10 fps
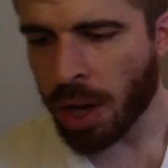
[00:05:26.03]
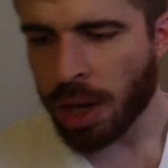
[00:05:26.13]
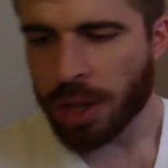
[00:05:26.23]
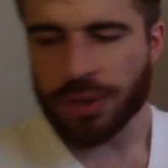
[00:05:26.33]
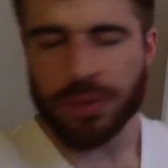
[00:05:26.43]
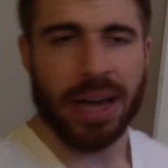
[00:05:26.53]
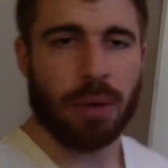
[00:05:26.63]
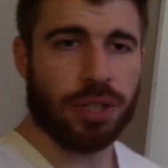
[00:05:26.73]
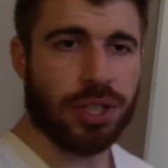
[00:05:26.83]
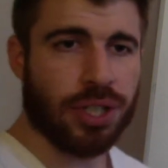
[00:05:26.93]
doing that,
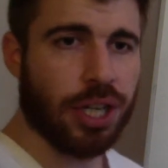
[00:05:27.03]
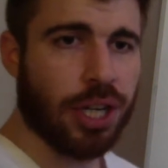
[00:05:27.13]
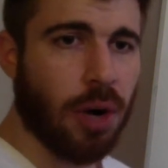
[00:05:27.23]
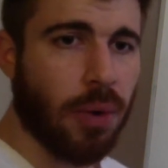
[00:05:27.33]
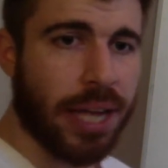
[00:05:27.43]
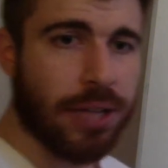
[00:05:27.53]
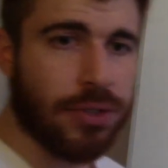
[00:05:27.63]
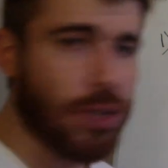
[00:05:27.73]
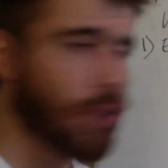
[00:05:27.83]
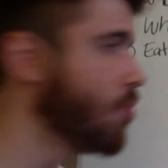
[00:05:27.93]
we're just going to go
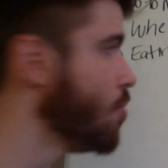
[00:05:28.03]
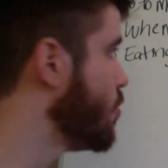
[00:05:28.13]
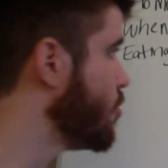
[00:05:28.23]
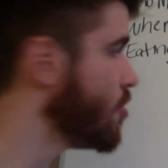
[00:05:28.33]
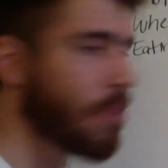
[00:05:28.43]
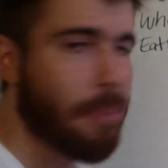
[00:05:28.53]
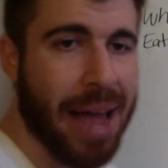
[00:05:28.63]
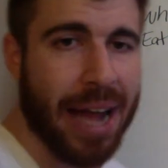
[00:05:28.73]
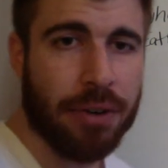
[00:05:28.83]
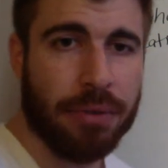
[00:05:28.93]
into just the
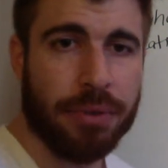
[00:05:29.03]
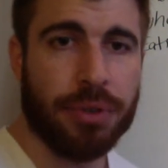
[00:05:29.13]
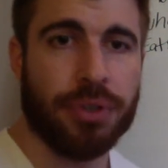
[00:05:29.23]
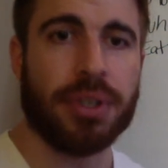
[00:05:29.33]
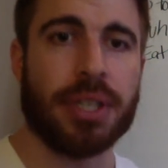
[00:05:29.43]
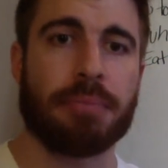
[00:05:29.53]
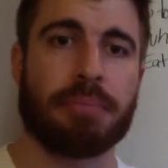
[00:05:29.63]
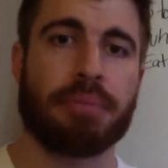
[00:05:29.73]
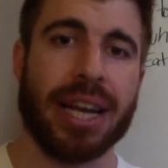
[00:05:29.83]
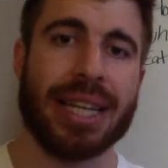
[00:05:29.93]
macronutrient
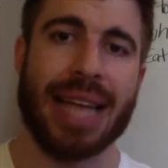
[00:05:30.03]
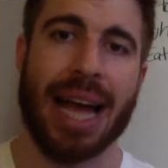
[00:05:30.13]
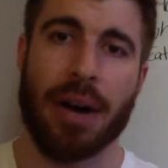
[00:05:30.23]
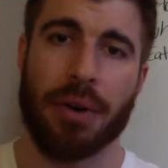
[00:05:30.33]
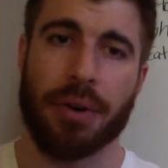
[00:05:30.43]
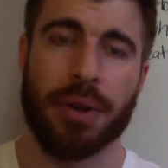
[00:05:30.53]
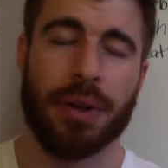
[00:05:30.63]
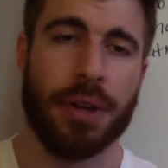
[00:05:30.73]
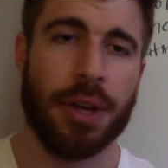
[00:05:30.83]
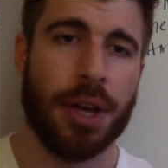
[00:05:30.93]
breakdown
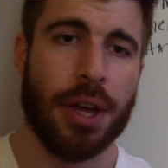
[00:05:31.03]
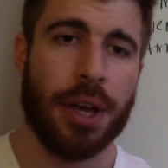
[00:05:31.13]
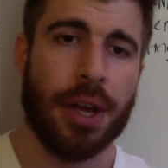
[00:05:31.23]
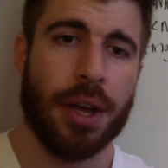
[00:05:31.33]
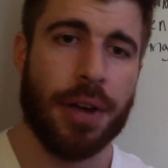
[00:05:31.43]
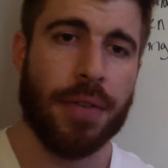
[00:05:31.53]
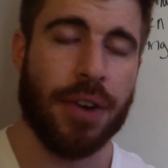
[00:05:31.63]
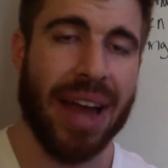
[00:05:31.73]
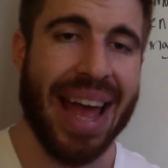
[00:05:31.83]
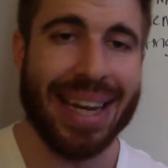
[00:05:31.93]

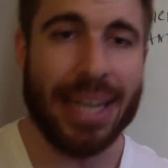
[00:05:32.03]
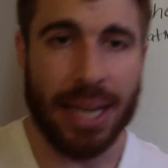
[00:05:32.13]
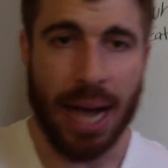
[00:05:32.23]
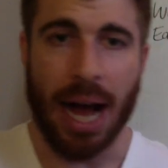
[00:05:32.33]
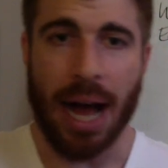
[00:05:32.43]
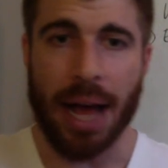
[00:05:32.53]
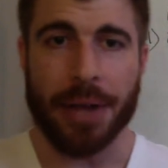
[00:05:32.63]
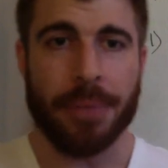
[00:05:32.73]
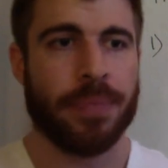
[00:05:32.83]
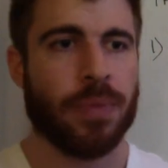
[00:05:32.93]
for any
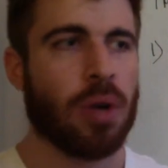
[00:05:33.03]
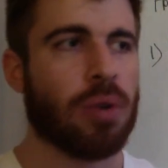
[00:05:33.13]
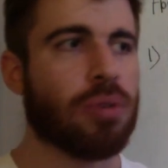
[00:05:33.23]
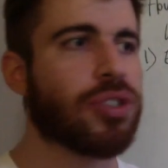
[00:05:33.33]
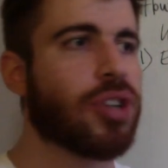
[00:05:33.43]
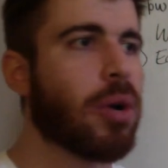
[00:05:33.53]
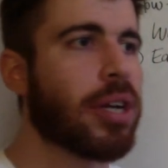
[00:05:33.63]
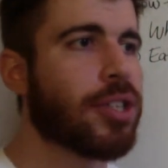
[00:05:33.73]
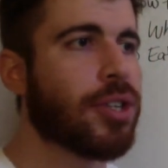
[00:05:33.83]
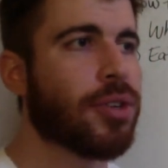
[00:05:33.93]
guy who's
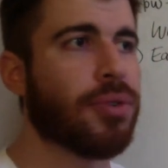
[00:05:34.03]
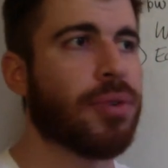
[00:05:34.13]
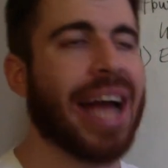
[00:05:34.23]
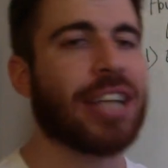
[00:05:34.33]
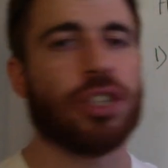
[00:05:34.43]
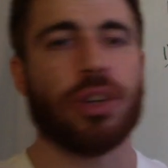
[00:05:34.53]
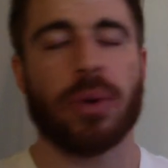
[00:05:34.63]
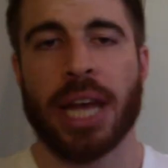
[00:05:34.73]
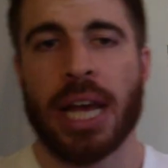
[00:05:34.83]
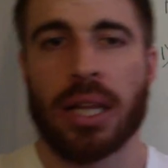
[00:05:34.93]
going to actually, you know
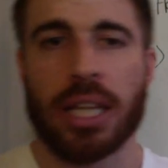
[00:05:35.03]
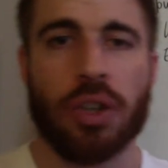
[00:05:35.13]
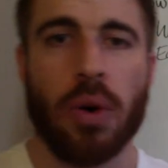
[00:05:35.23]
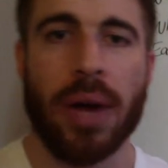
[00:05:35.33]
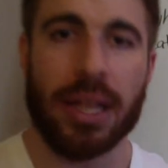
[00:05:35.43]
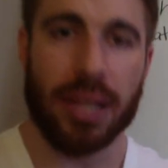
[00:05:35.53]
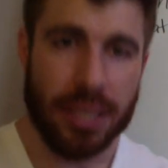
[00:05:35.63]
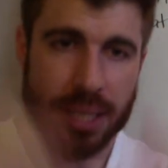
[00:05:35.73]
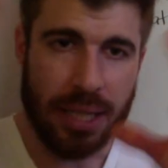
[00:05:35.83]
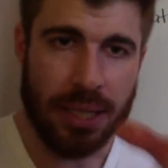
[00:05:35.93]
what? Let's go ahead.
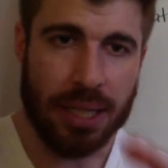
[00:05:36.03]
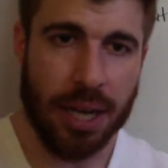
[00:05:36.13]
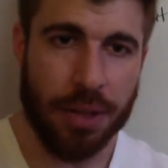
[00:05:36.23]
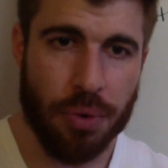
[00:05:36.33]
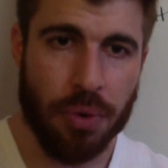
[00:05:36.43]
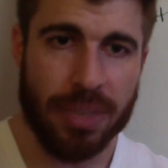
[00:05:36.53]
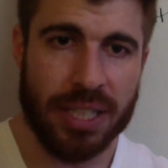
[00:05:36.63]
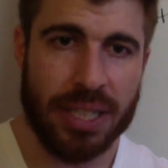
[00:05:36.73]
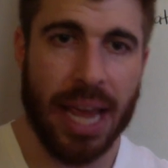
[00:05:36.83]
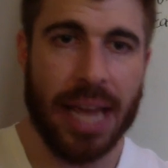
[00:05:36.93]
Let's let's cut through the
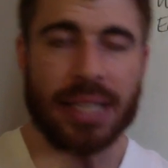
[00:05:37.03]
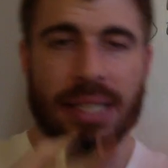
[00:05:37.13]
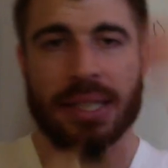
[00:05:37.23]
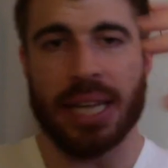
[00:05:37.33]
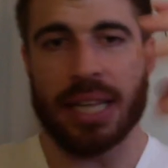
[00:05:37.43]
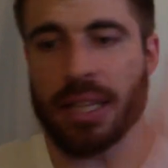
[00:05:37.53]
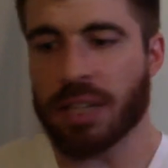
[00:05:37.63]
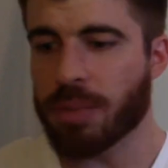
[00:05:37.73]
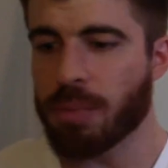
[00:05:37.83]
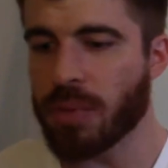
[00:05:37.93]
mistakes. Then
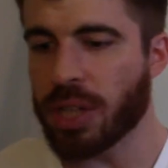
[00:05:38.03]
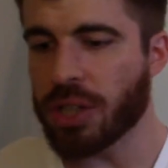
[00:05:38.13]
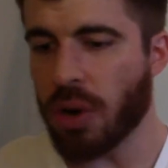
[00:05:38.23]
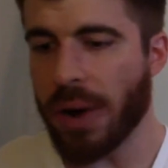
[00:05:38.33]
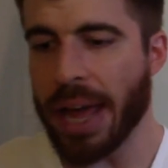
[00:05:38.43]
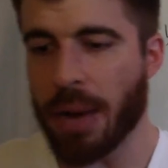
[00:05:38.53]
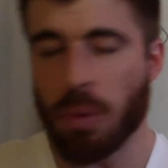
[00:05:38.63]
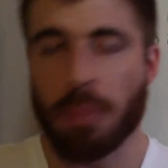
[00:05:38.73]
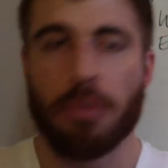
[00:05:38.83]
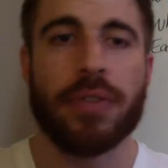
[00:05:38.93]
let's let's go ahead and
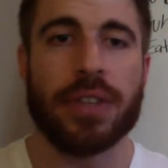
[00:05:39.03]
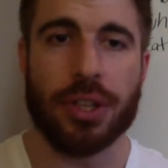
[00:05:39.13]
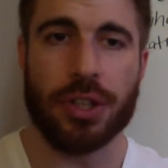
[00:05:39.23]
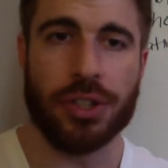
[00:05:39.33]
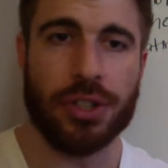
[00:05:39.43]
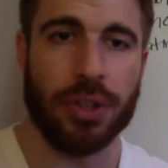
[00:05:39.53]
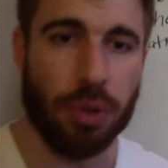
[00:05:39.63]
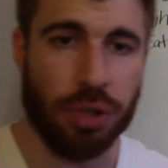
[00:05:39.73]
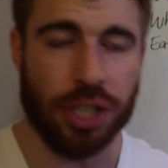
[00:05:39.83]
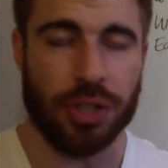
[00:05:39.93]
we'll move into the
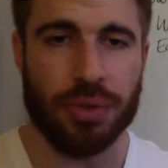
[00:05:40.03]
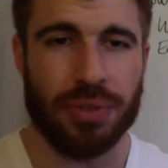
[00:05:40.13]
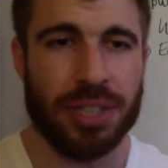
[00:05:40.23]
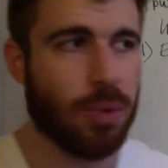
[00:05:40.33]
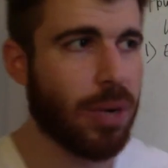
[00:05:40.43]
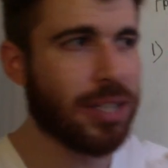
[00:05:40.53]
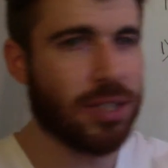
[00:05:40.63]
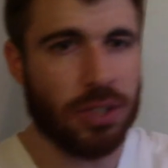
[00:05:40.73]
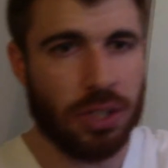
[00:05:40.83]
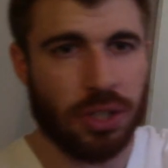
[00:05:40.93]
solutions. The reason why is
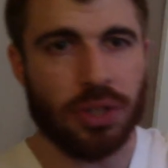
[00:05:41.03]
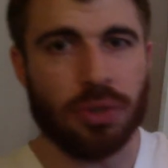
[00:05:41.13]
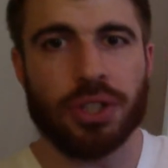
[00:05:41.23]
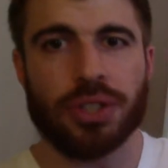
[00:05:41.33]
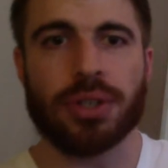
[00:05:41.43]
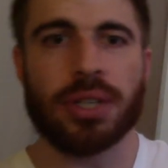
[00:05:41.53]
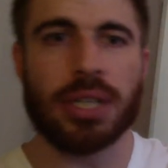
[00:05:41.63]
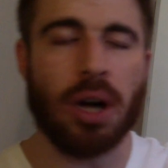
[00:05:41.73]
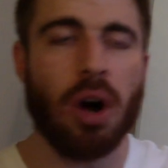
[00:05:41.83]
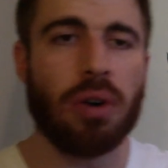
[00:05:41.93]
because the solutions are going
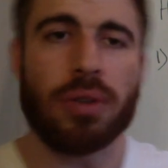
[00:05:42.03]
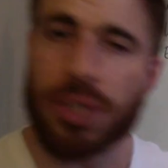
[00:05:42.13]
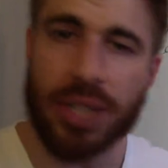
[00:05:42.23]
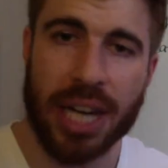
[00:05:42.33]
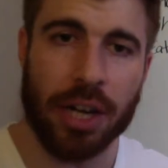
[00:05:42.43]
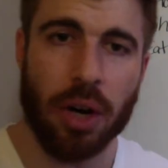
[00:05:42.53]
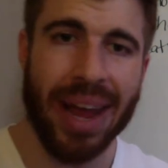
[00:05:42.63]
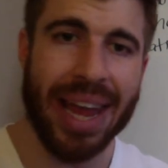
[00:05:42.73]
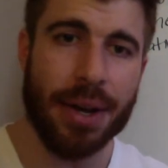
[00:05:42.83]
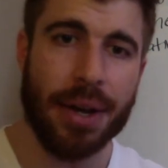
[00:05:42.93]
to all just kind of go
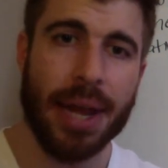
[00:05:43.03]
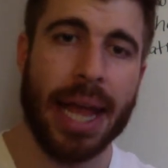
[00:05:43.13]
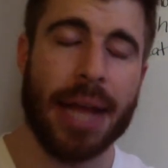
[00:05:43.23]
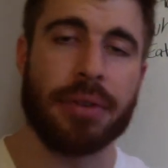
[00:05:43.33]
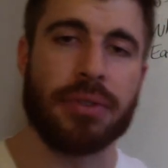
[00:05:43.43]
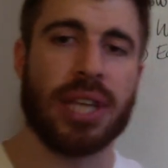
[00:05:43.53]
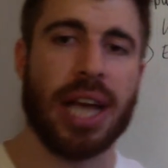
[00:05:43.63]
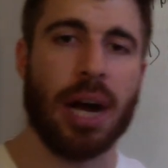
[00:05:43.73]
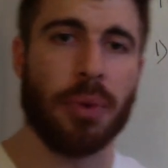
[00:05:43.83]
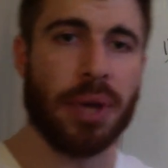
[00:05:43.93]
hand in hand. You'll see
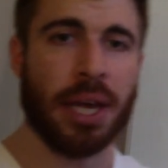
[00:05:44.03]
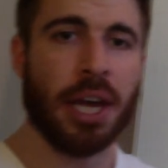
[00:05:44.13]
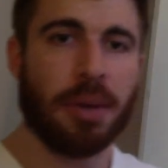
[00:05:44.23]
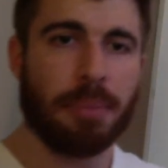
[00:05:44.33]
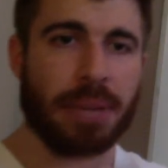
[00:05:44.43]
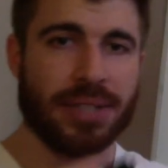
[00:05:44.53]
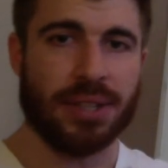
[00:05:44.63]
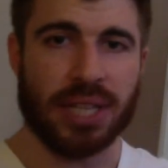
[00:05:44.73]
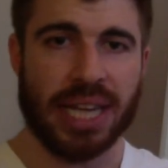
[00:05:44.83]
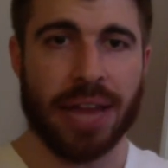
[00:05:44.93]
how we piece
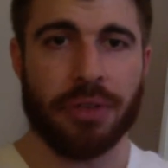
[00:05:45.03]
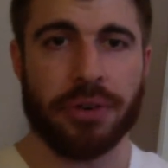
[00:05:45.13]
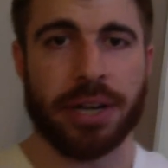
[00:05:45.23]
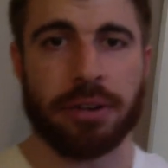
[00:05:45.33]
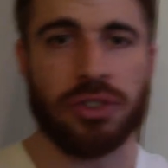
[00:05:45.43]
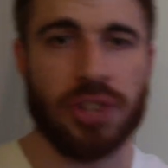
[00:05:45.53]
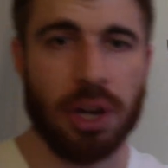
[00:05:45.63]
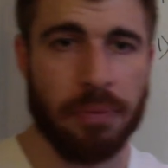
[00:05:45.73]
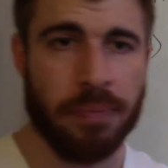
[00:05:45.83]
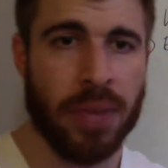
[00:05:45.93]
it together here.
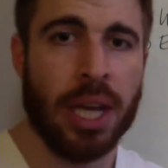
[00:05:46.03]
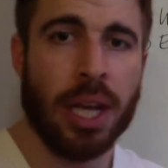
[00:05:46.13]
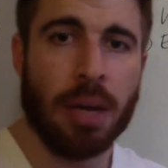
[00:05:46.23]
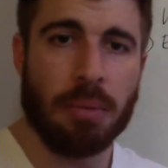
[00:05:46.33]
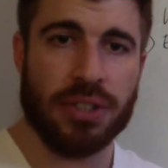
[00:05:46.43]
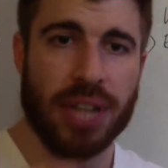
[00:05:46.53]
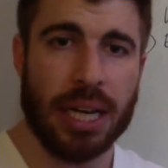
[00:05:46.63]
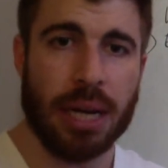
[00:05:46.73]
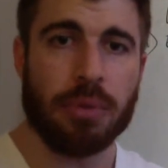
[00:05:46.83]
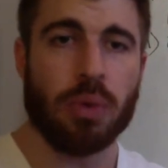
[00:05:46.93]
So,
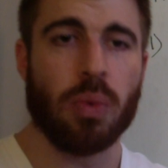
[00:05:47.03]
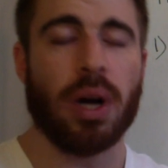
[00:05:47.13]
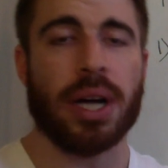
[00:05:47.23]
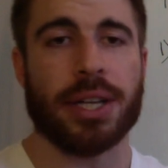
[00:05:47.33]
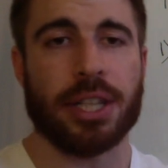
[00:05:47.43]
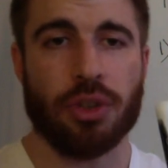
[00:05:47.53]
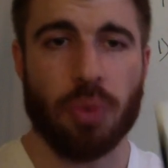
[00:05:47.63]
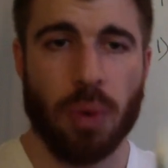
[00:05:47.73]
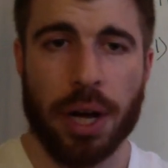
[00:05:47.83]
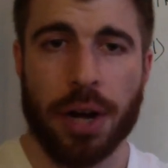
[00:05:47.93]
mistake number one that you
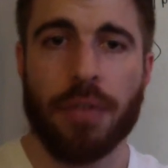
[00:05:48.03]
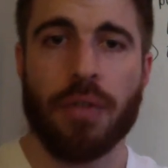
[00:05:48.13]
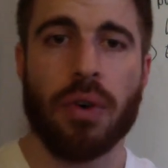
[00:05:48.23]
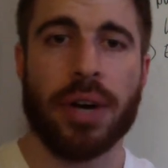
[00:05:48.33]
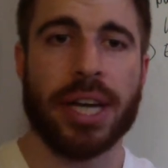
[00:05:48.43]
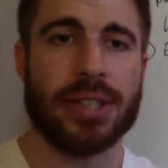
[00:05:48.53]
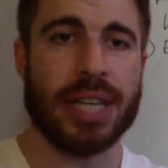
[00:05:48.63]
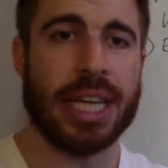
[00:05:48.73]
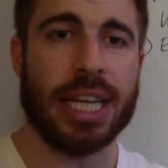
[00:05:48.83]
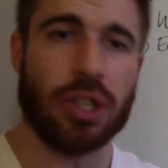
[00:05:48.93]
want to avoid is
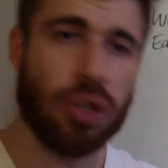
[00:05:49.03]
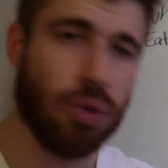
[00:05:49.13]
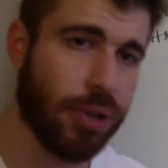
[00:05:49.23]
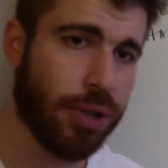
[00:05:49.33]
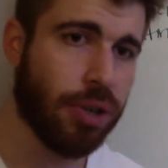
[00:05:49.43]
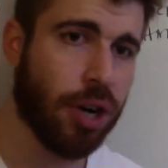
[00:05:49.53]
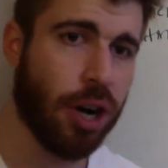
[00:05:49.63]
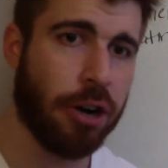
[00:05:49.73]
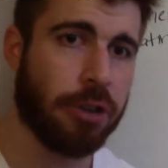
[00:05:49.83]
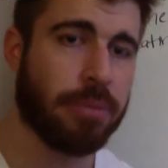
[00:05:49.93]
eating too little
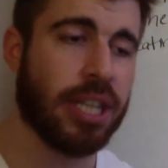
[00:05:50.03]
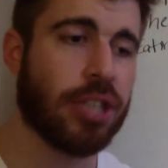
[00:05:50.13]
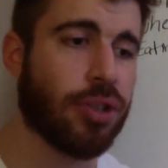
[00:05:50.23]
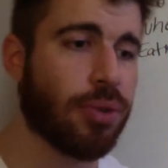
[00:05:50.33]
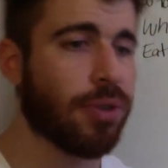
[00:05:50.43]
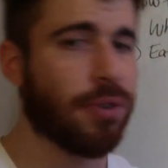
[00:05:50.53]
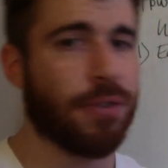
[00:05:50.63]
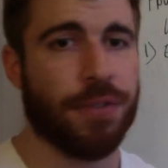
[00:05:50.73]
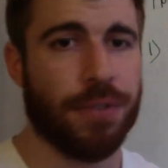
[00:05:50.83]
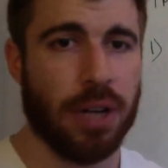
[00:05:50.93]
carbs and too little
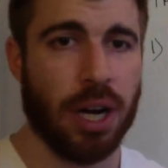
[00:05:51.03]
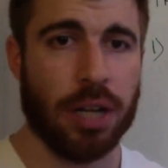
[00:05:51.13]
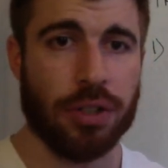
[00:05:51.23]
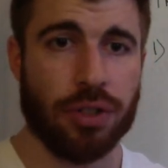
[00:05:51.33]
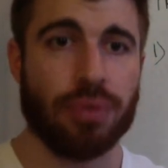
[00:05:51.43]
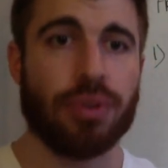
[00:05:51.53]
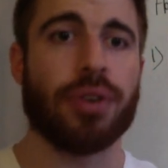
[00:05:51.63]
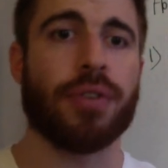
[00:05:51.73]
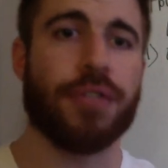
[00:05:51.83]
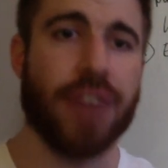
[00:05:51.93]
uh, too
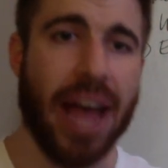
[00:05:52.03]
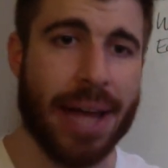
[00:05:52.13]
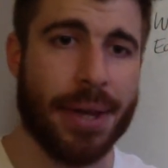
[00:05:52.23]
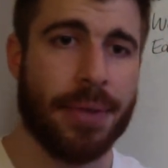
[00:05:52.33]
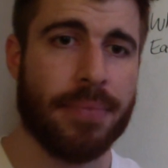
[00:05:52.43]
little fat.